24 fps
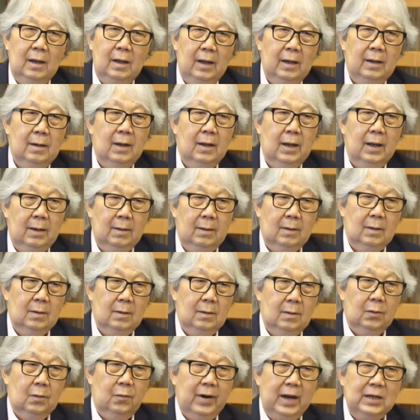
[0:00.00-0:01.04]
And
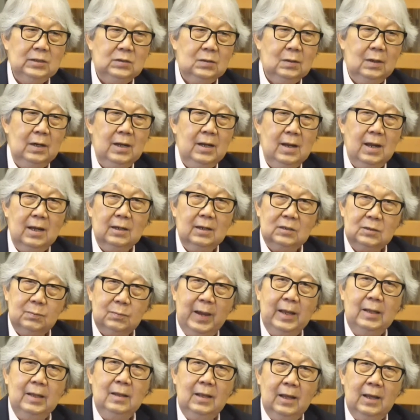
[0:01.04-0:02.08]
gradually
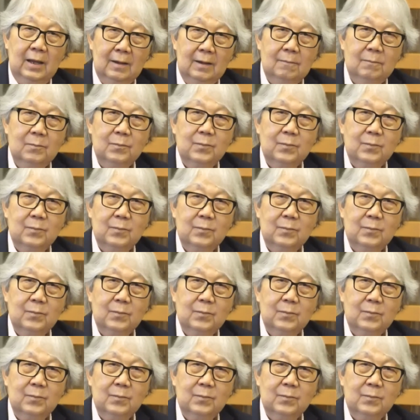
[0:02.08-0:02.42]
expand that